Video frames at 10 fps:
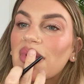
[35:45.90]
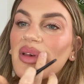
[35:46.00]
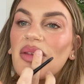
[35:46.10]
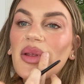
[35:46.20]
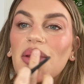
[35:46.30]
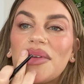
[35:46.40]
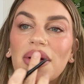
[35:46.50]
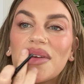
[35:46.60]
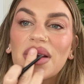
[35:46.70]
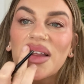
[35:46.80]
because it's
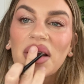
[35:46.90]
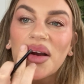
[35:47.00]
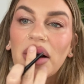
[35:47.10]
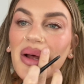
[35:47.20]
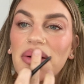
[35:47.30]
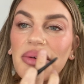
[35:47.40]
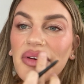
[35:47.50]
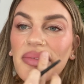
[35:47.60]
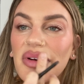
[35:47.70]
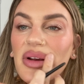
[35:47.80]
just like a
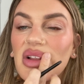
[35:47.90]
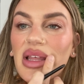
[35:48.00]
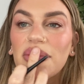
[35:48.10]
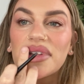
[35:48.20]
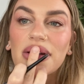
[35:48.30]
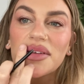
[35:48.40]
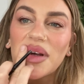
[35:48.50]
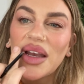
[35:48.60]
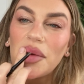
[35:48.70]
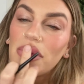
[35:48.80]
contour for your lips. That's
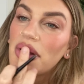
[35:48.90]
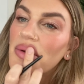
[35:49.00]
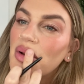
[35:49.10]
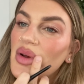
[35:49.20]
why I put